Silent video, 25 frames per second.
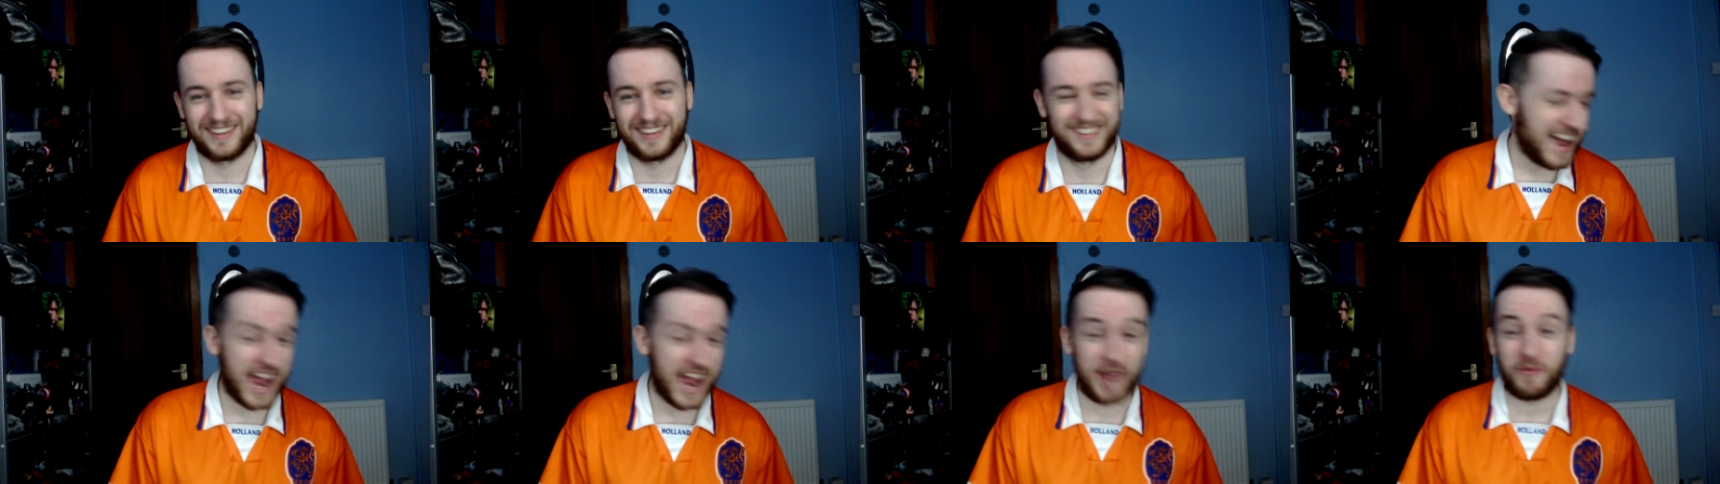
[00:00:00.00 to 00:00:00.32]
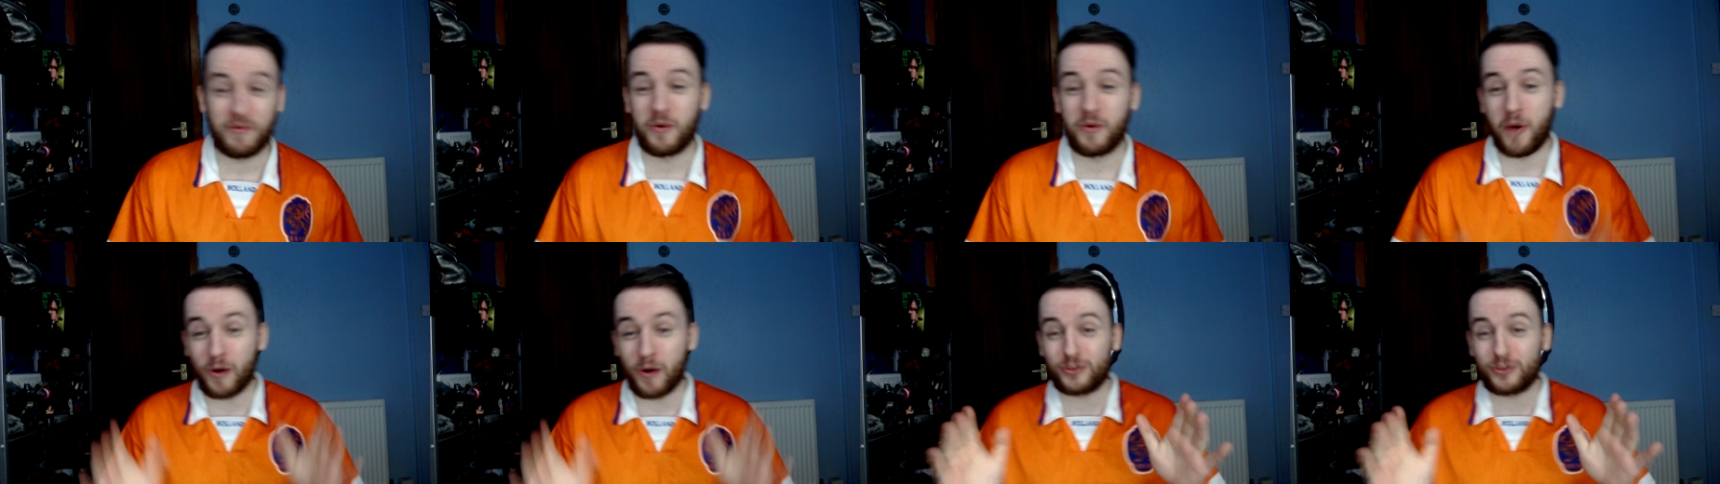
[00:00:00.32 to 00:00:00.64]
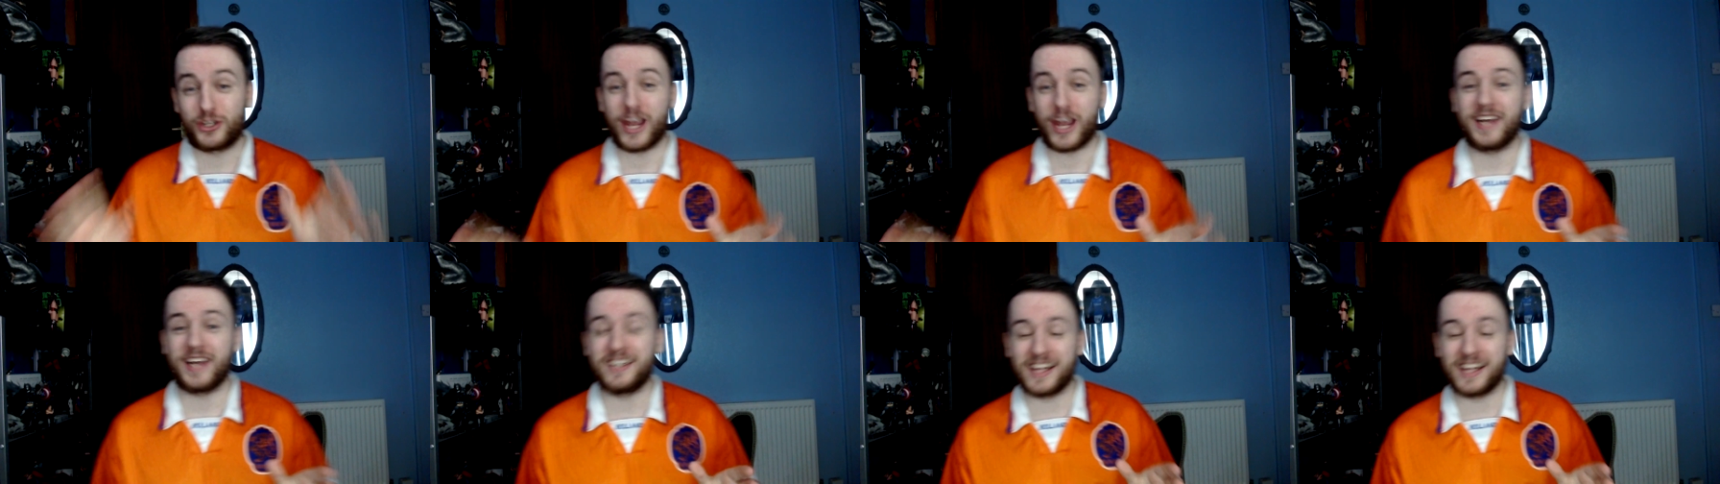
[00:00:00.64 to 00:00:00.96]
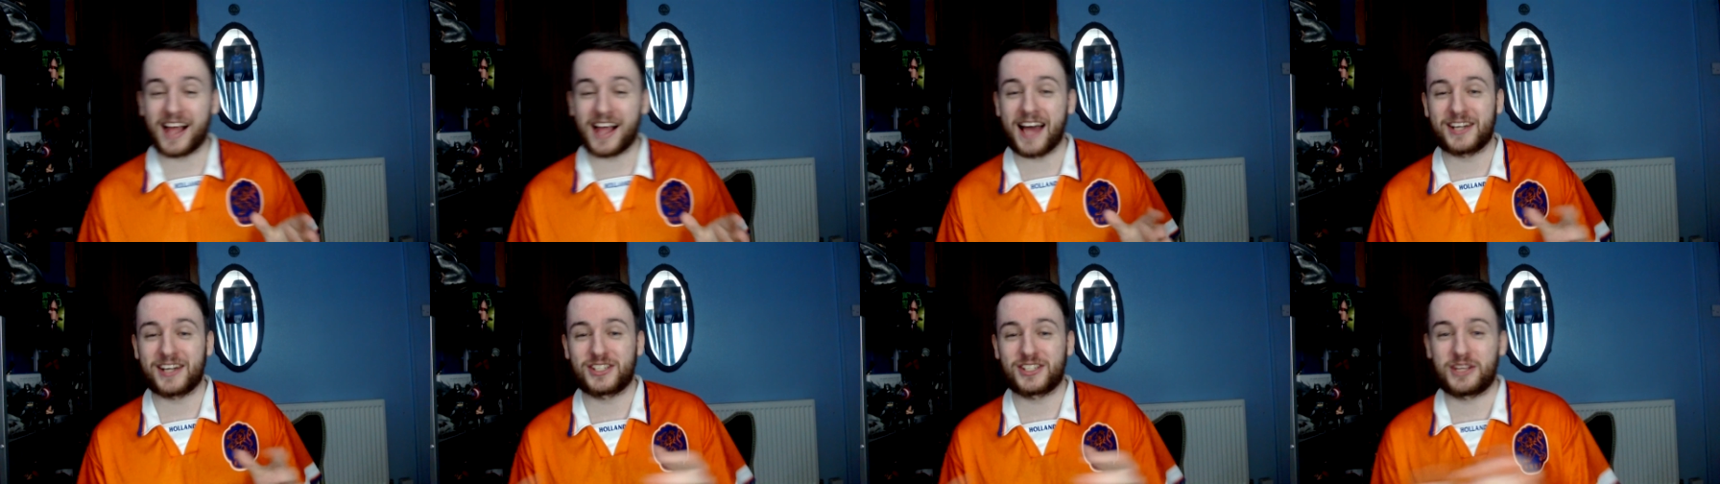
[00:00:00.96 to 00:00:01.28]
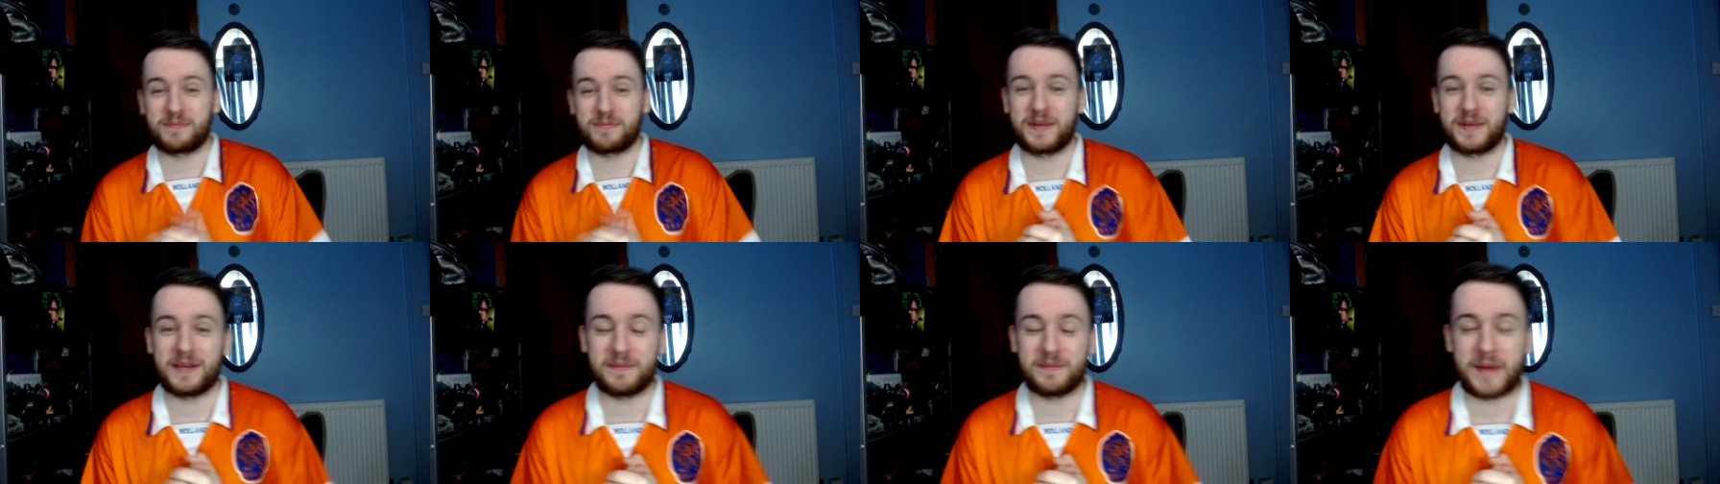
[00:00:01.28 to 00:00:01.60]
Uh, we will genuinely
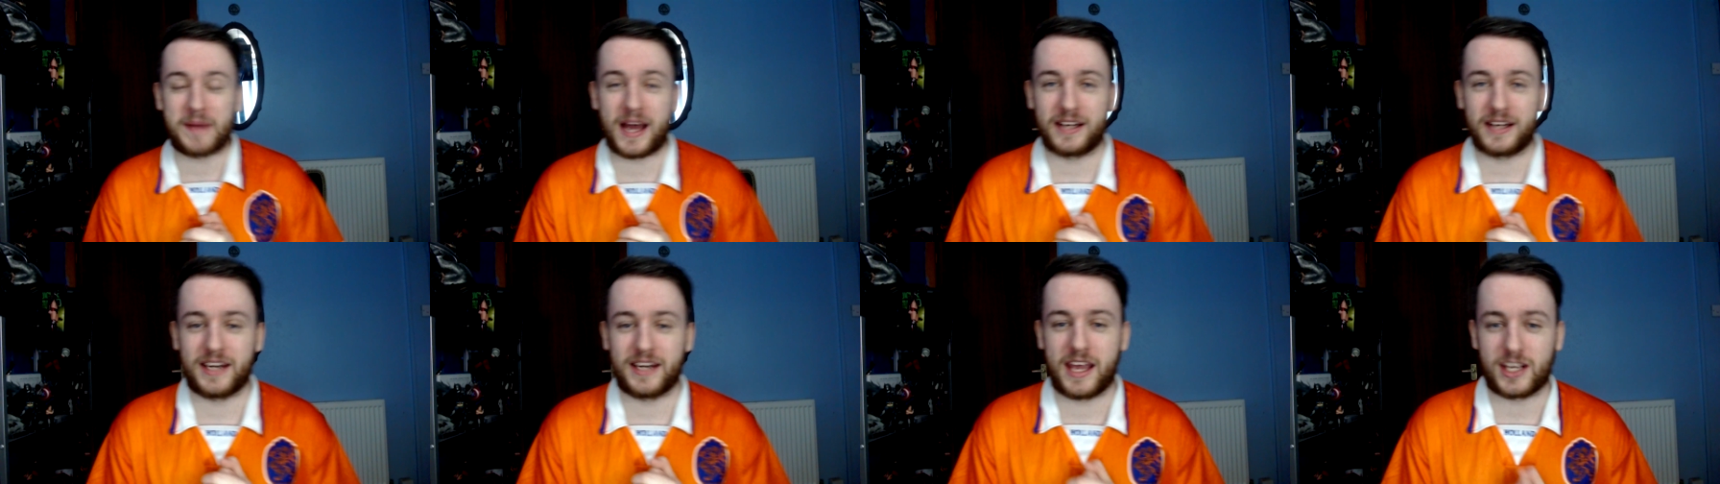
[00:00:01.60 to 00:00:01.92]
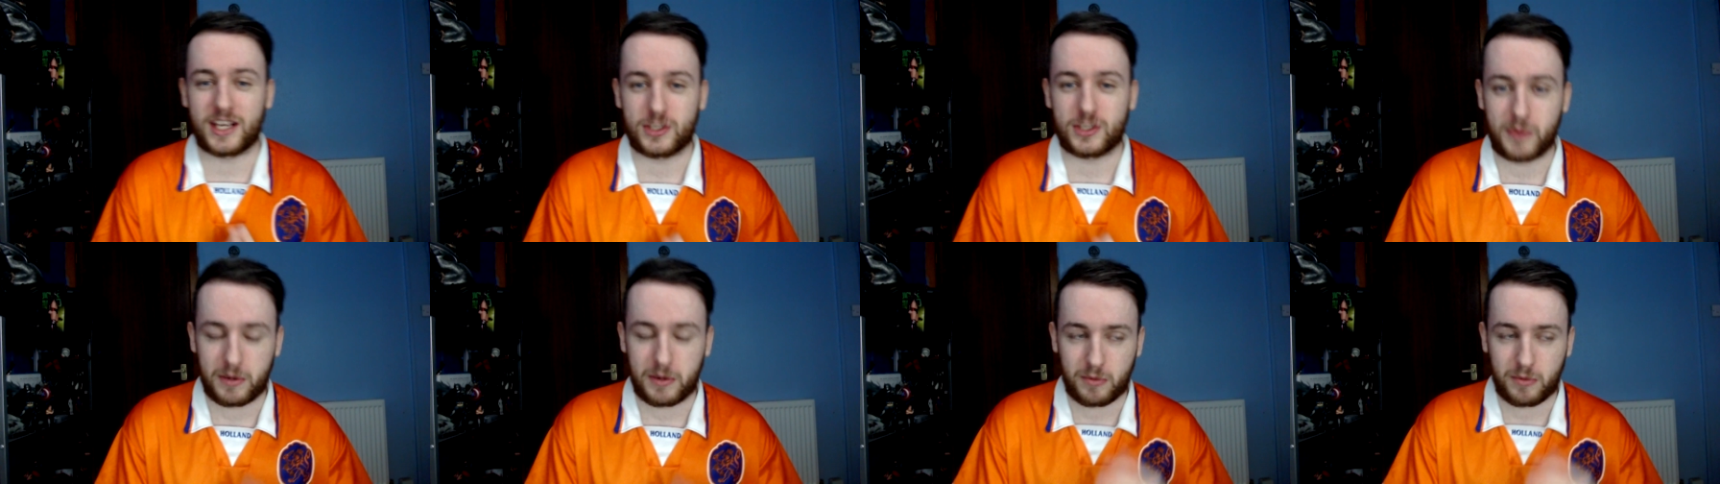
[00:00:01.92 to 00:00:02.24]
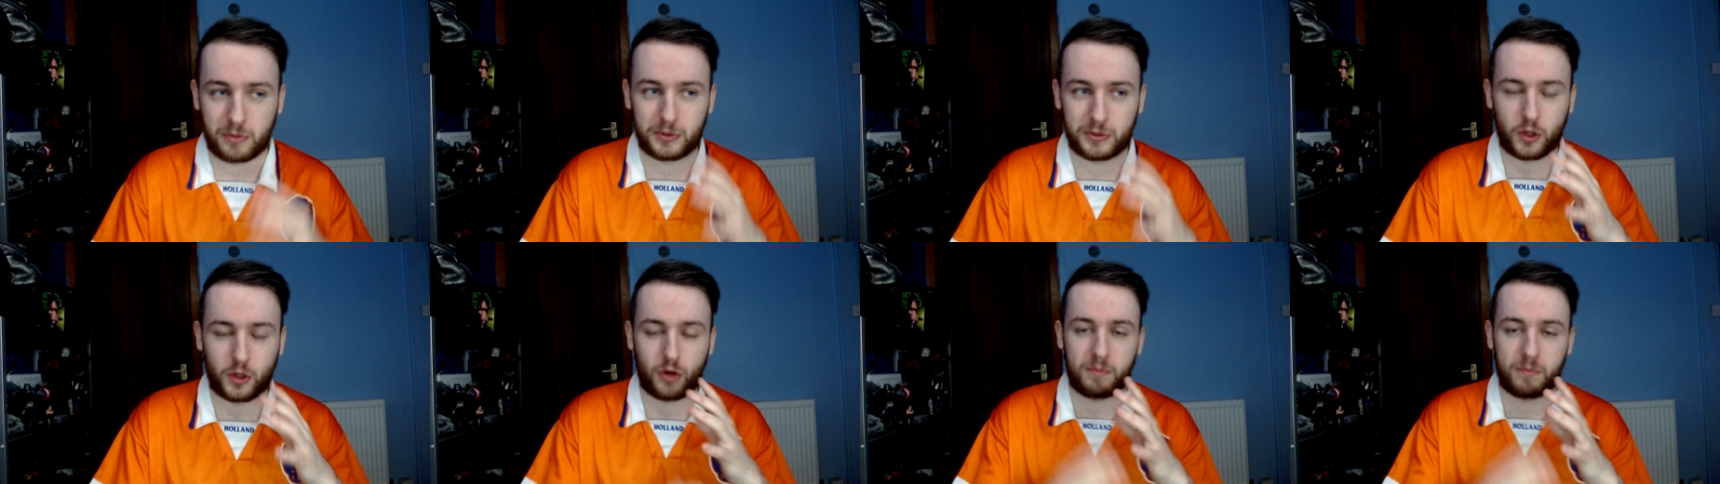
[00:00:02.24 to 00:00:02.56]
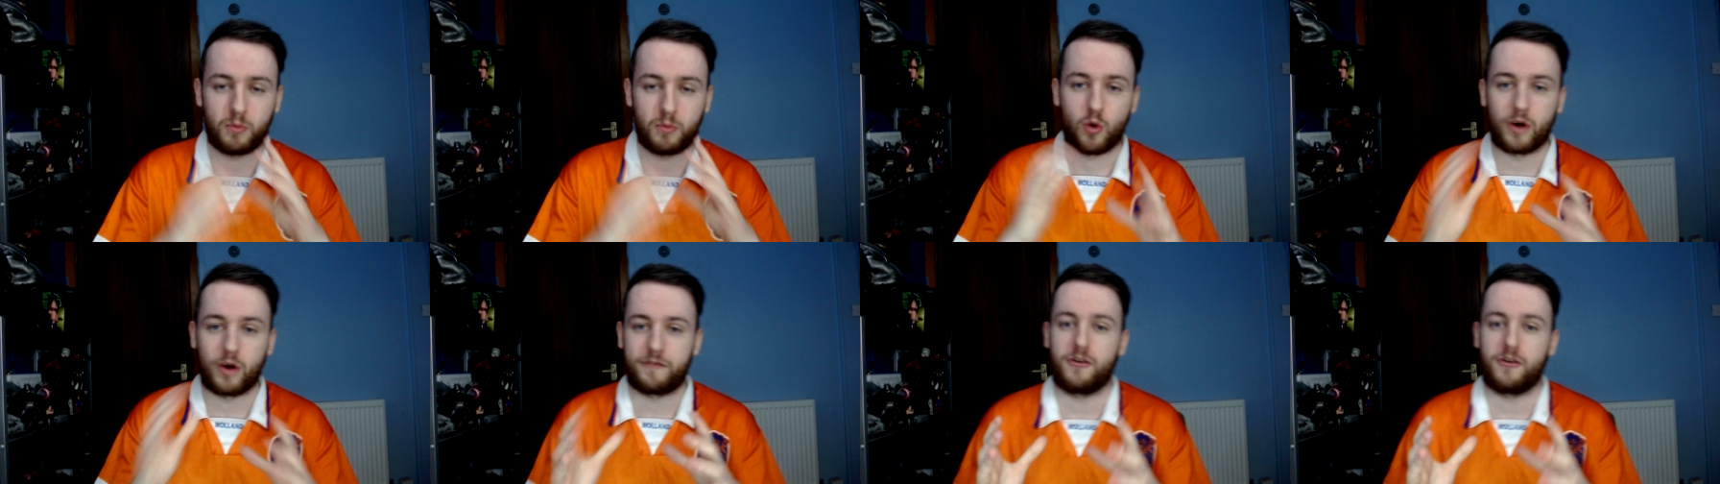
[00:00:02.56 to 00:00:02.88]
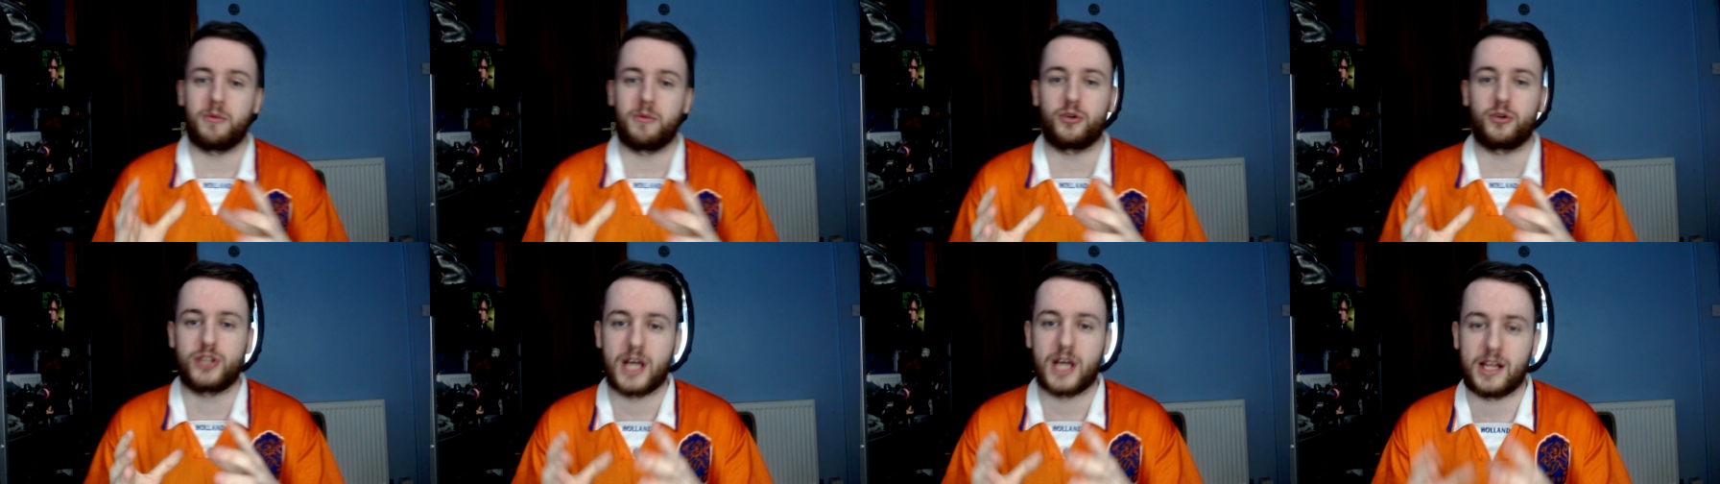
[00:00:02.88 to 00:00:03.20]
actually be back next week and we'll be doing more
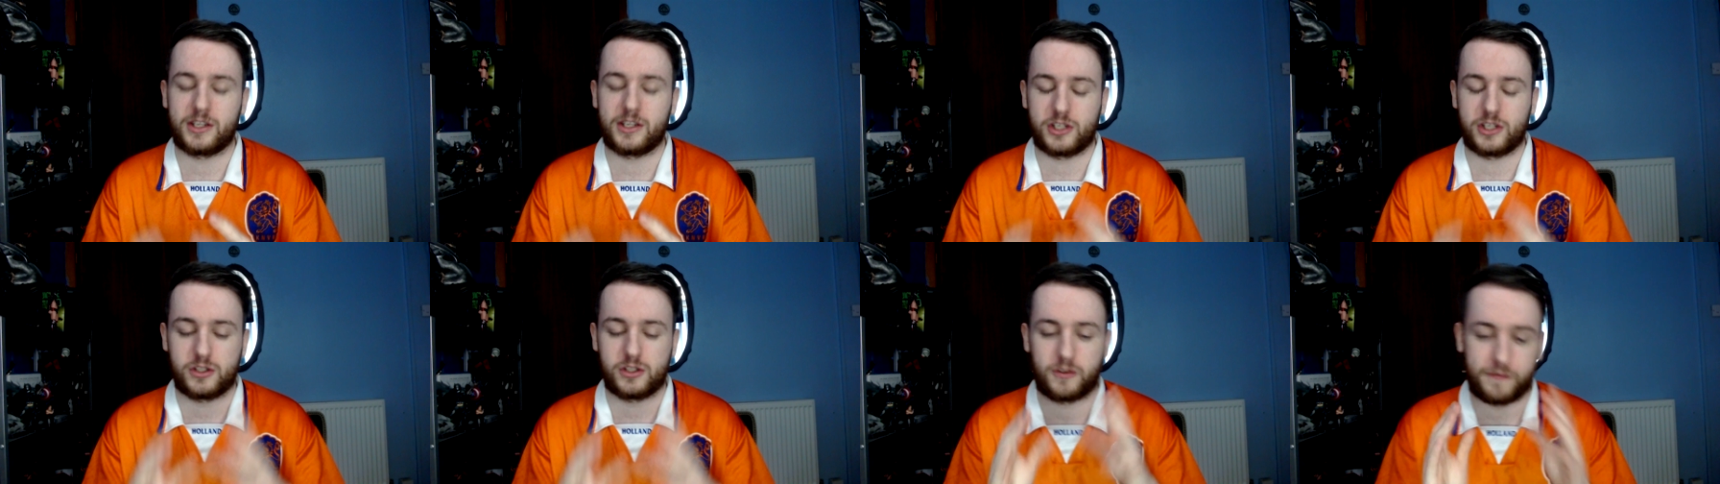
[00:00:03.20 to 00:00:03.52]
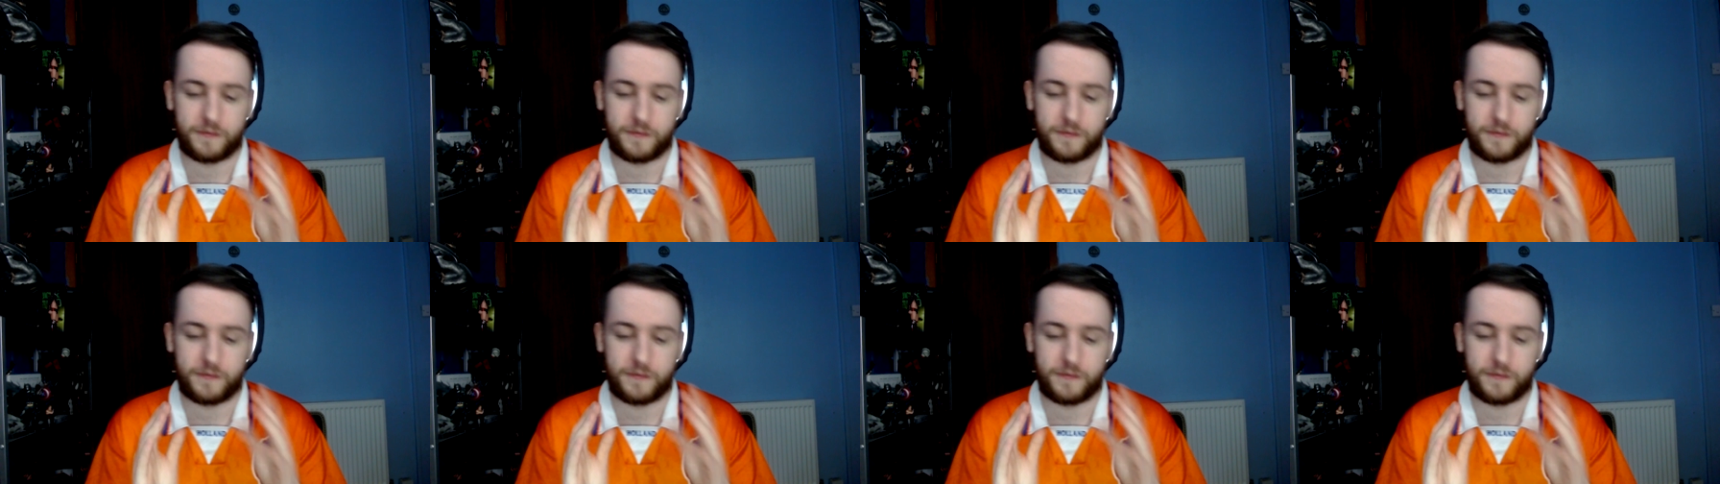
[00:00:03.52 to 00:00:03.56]
football challenges.